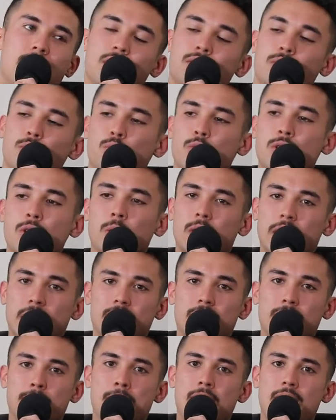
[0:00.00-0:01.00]
It's real
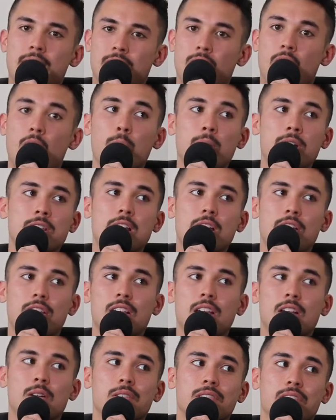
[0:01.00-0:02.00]
indie market. I went there
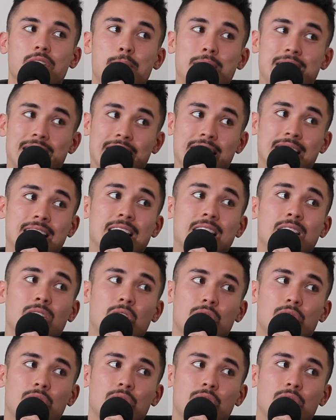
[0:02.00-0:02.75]
thinking it was going to be indie,